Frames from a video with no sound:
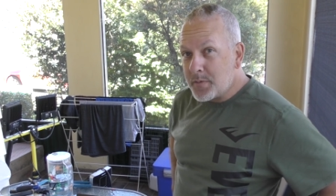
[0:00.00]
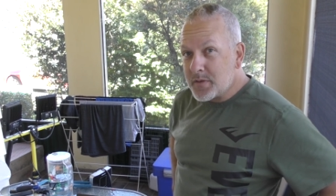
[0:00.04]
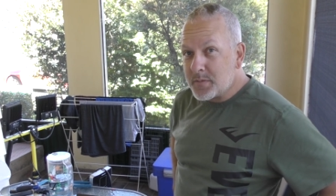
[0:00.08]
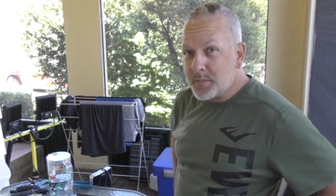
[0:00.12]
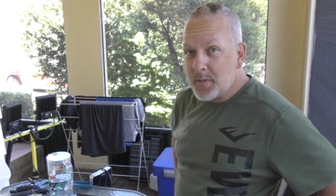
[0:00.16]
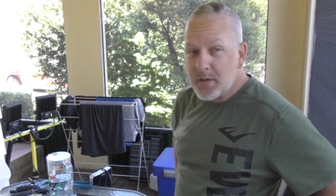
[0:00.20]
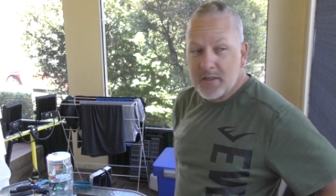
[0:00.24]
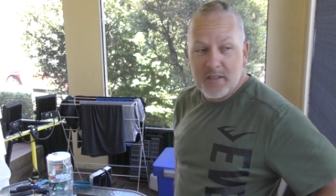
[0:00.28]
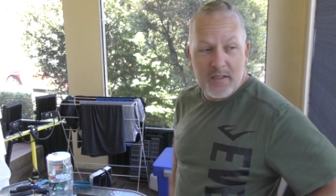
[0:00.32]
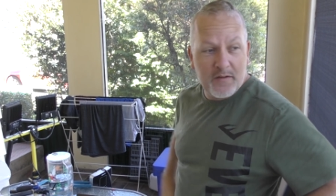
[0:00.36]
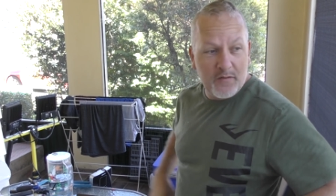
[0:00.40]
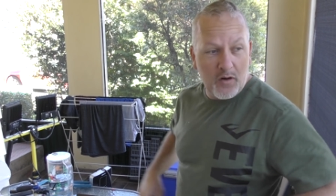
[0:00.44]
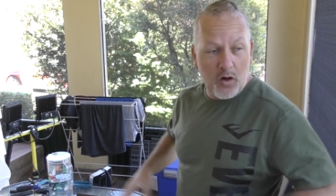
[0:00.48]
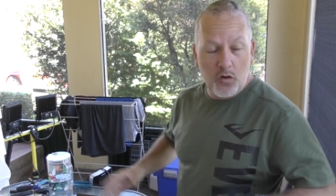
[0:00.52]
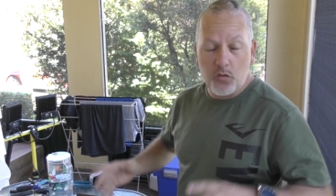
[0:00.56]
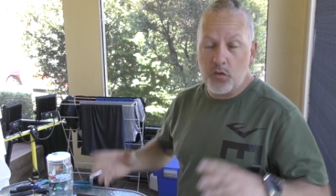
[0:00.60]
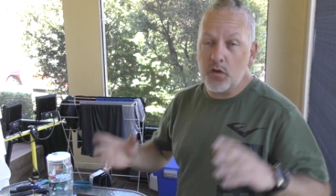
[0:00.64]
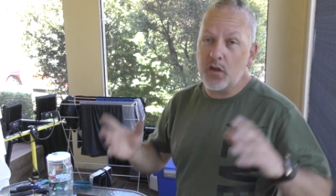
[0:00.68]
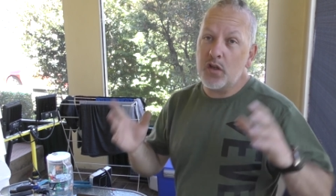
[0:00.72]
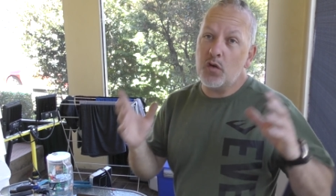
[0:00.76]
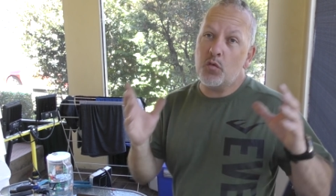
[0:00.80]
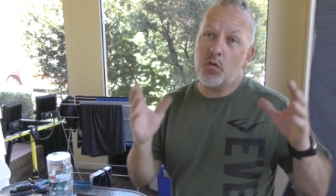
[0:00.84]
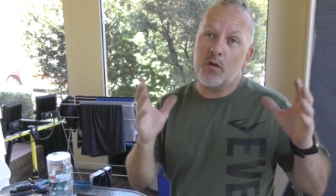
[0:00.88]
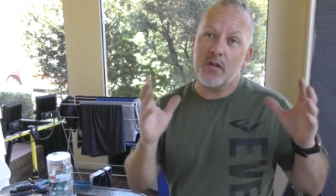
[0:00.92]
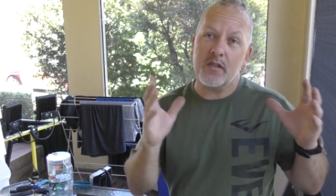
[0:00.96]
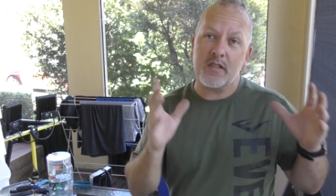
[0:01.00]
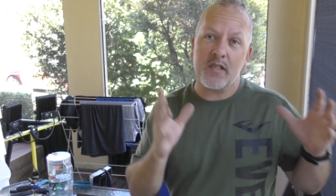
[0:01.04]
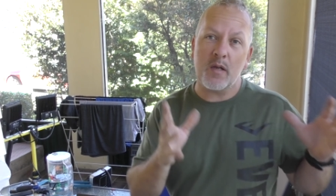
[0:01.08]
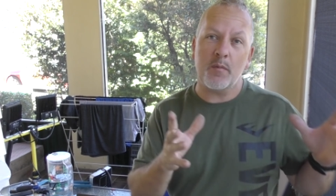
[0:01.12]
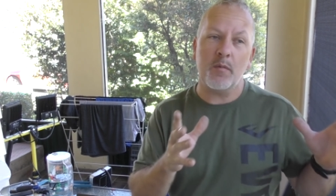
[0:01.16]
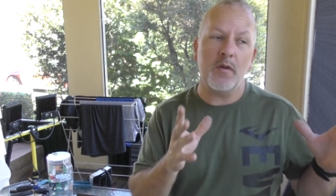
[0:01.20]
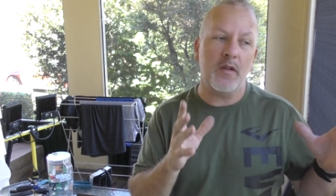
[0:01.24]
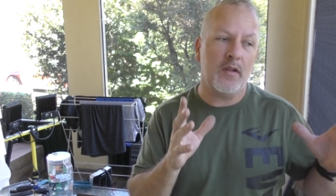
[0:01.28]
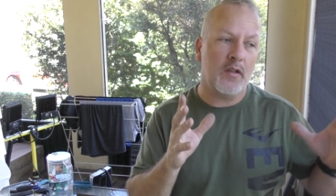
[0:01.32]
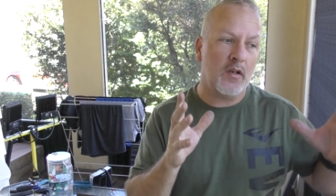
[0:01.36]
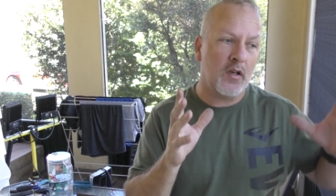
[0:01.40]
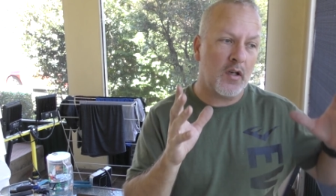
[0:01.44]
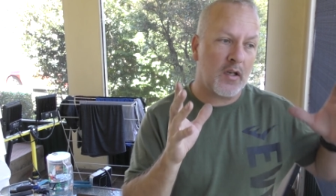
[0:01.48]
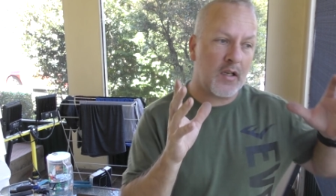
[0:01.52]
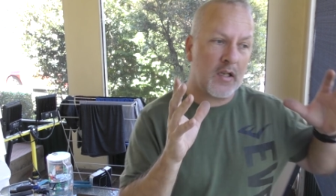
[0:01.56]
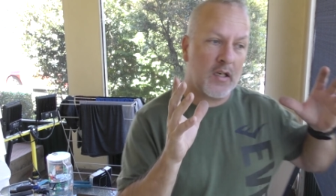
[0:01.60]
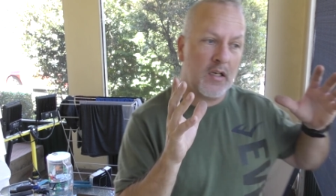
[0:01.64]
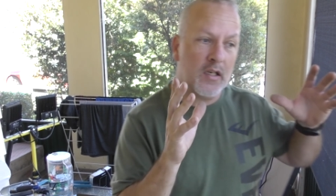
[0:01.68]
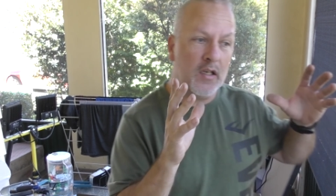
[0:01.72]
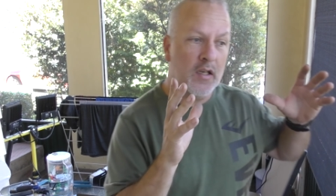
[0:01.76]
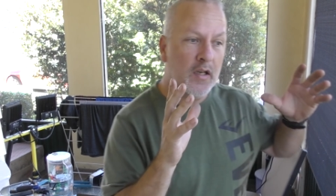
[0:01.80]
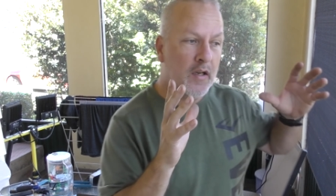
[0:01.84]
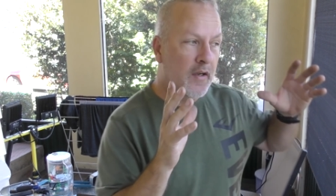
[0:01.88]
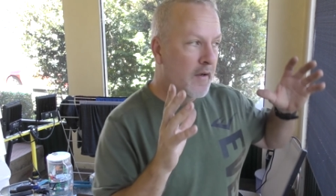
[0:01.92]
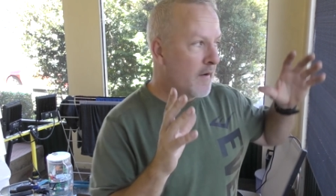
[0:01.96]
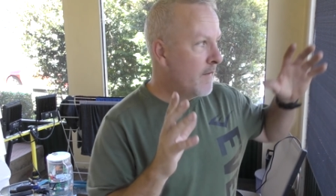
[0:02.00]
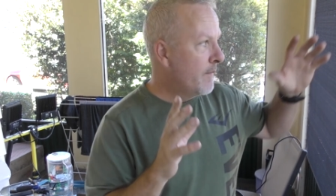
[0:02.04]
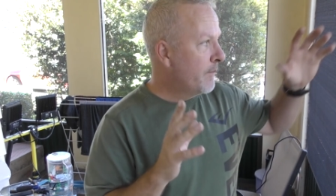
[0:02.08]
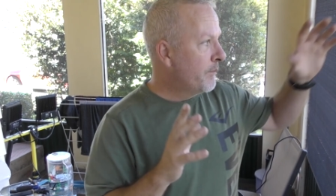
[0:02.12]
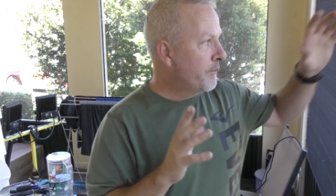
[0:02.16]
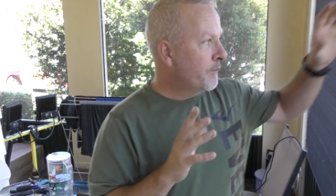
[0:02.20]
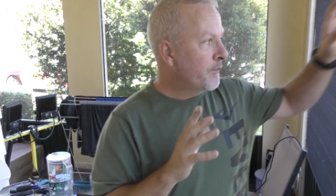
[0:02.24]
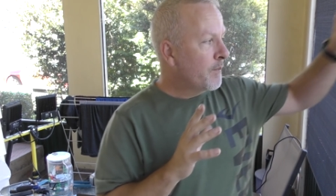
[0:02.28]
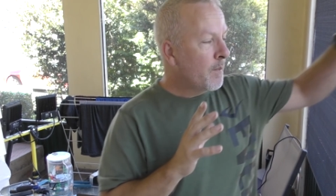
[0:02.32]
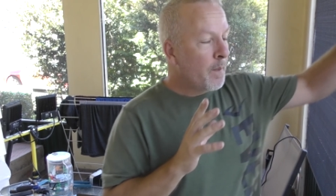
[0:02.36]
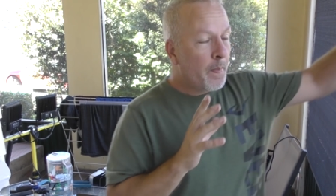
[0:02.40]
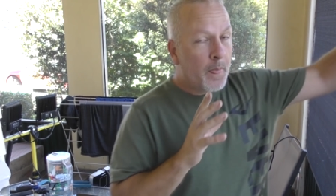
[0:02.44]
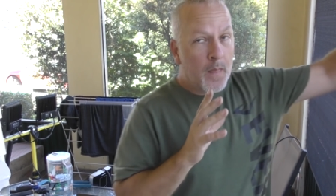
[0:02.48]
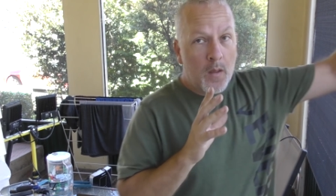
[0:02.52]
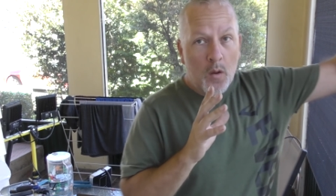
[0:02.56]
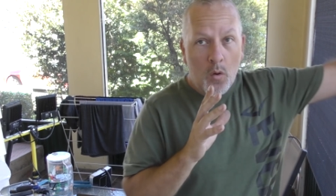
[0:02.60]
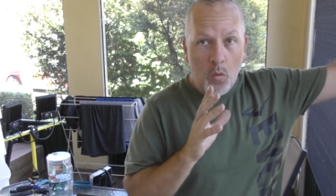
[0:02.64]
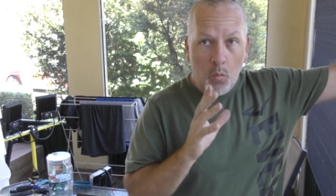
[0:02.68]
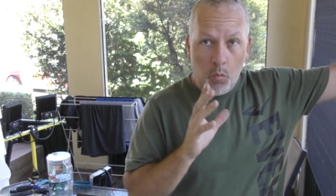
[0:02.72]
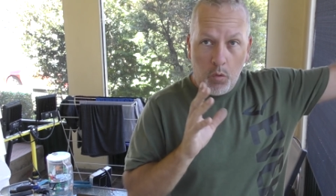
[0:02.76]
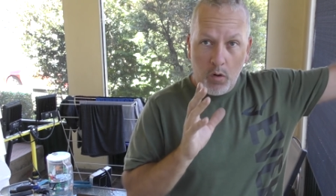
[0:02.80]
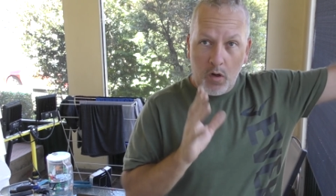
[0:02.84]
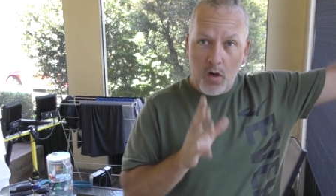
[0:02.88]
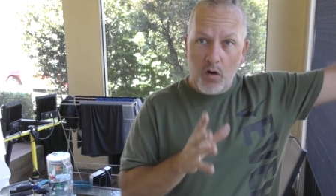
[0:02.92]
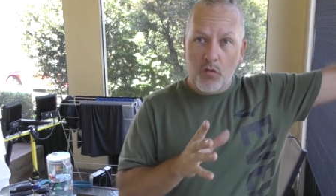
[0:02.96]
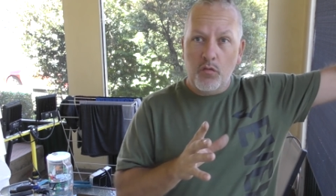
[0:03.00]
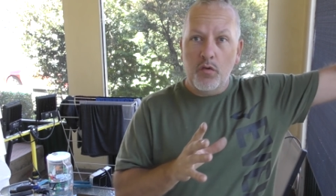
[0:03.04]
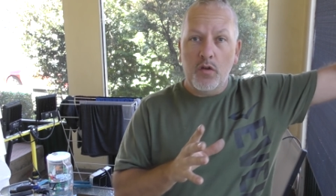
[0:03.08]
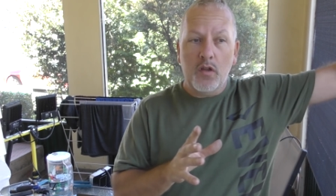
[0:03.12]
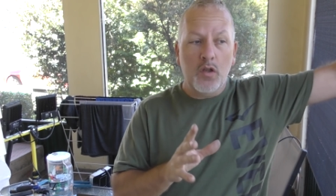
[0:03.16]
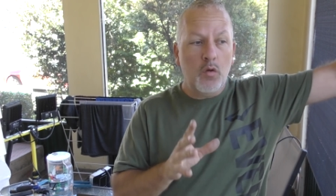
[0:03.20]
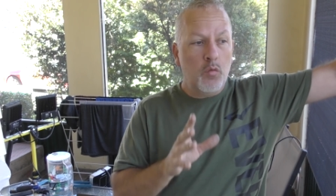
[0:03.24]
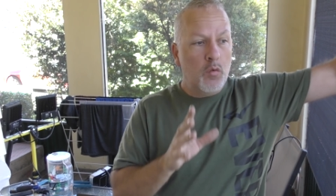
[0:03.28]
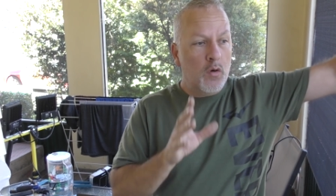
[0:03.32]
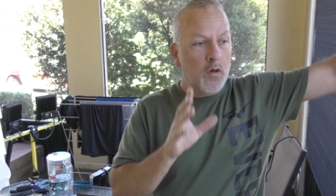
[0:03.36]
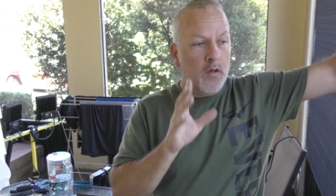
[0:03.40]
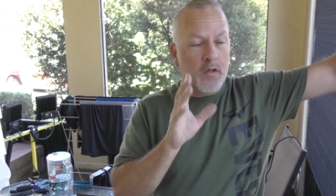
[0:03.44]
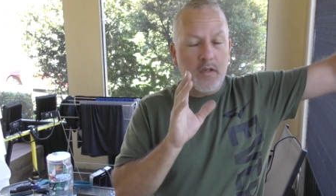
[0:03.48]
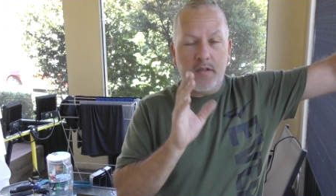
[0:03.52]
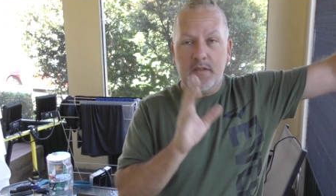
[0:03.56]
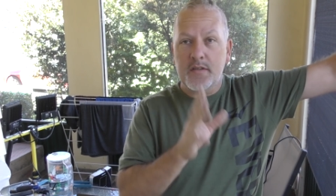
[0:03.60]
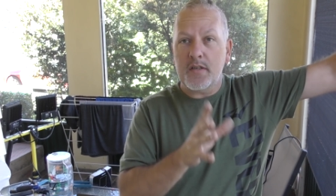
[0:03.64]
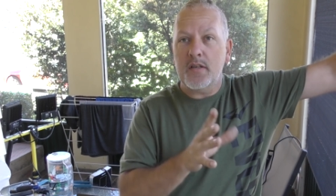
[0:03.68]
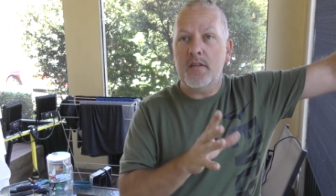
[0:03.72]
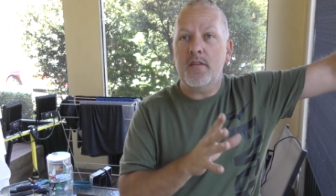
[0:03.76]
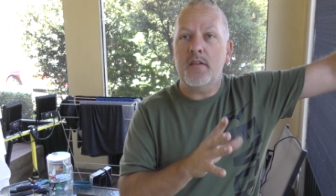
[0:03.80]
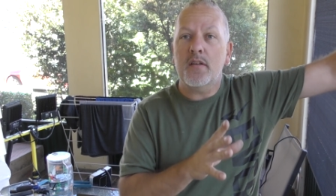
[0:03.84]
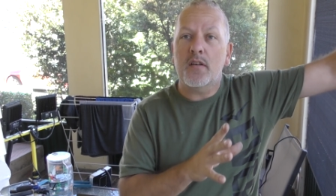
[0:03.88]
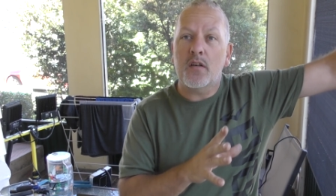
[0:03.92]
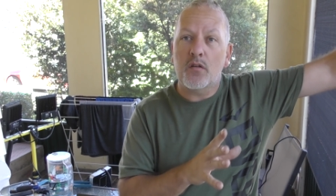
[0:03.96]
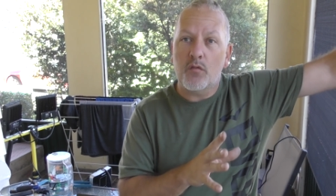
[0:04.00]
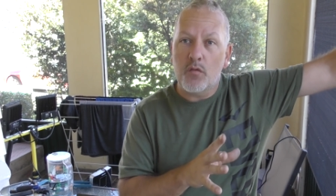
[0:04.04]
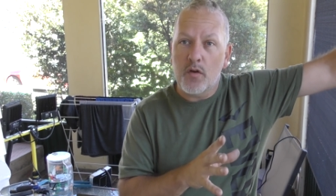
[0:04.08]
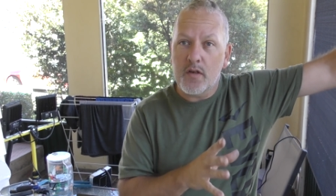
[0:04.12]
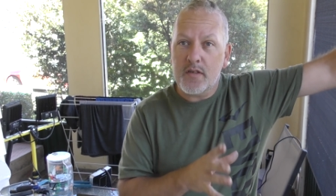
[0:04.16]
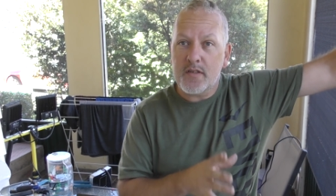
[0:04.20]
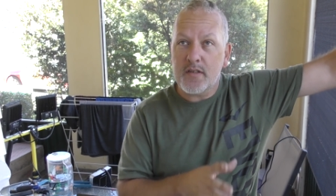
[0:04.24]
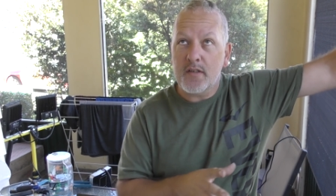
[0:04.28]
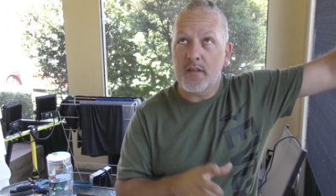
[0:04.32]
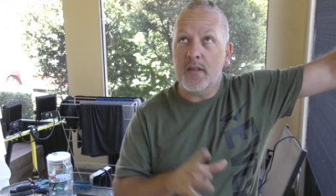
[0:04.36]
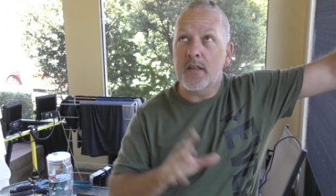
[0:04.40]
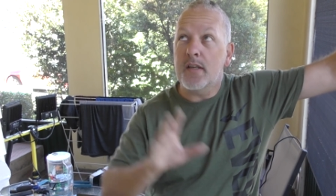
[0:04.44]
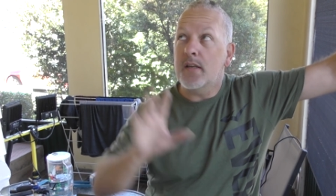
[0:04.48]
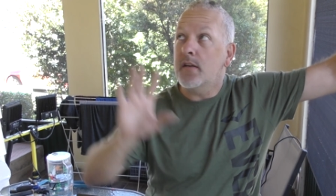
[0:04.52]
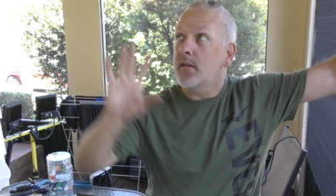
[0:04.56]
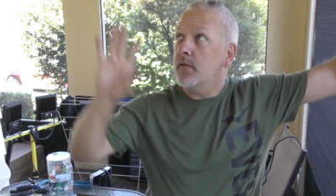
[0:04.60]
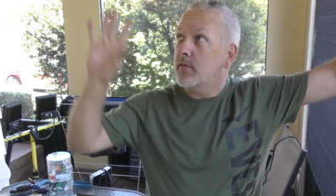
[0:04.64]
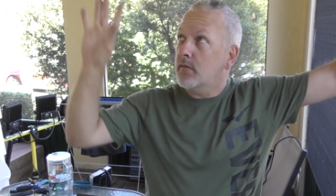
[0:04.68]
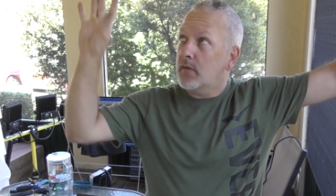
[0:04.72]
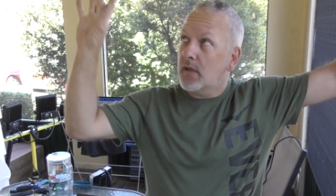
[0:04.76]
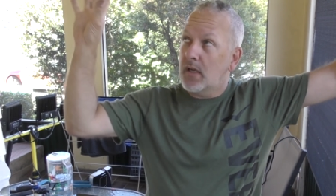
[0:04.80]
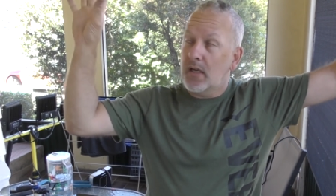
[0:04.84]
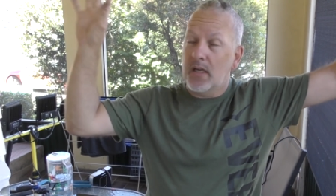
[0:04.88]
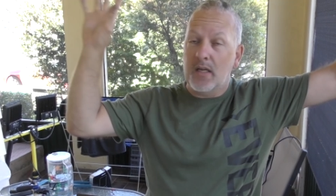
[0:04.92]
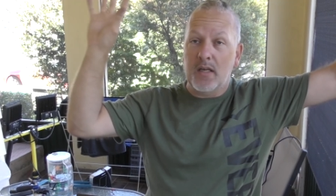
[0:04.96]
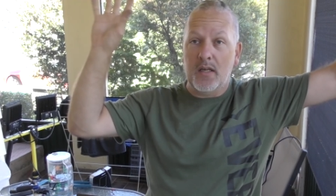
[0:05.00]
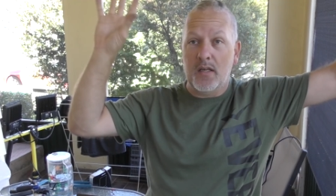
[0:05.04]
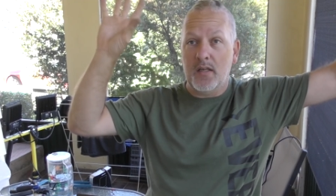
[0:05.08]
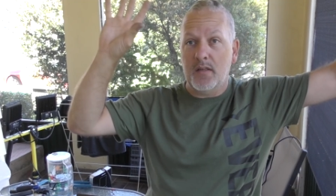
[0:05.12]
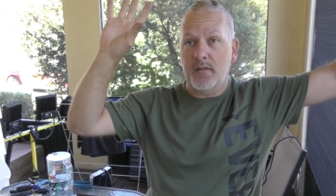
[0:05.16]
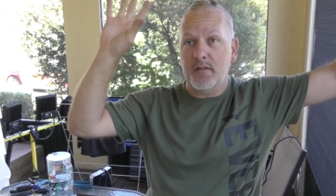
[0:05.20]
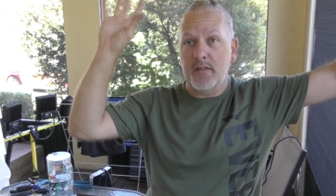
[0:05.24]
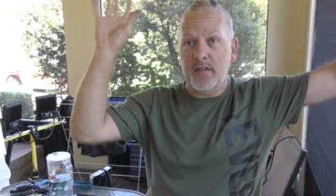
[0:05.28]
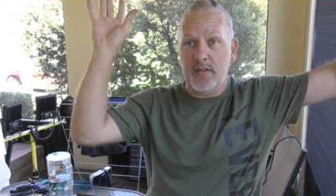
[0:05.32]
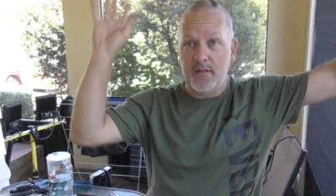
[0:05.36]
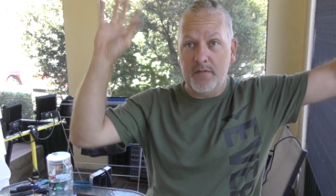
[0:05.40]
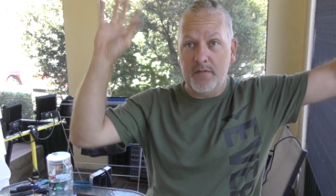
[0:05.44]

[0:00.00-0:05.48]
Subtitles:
perspective, I really want something that I can, what I really want, you've seen that I recently did